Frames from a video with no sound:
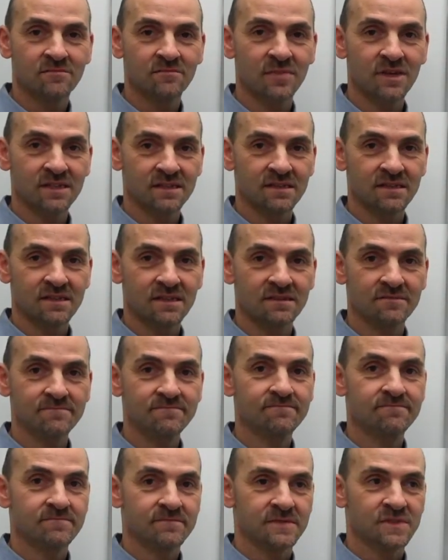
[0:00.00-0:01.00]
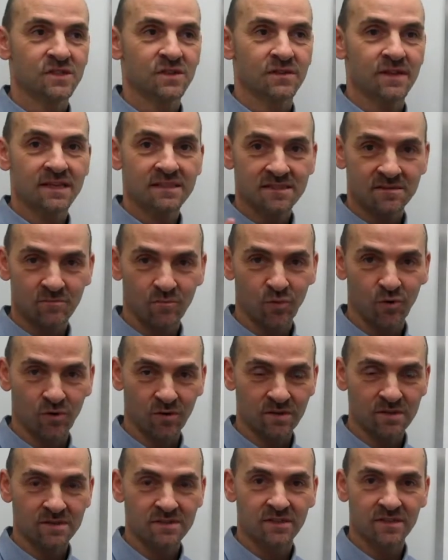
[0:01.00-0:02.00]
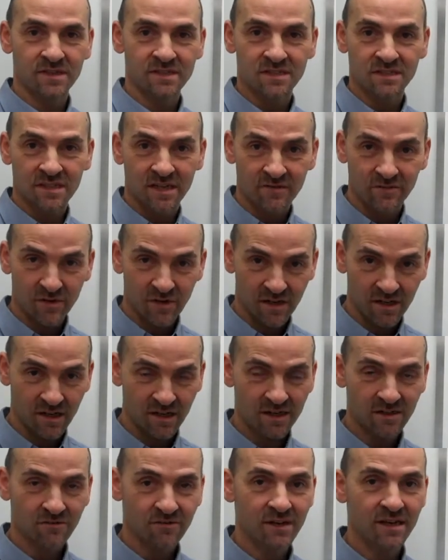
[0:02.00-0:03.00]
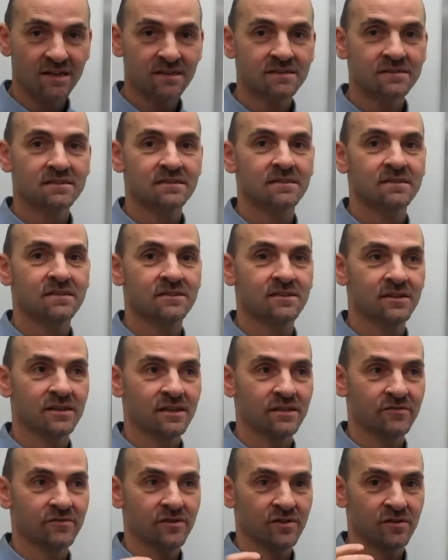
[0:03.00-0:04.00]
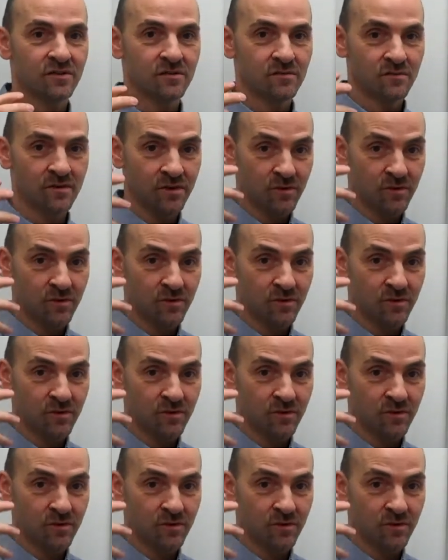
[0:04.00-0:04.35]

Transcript: But so that's important. So you just give your gut a rest, you give your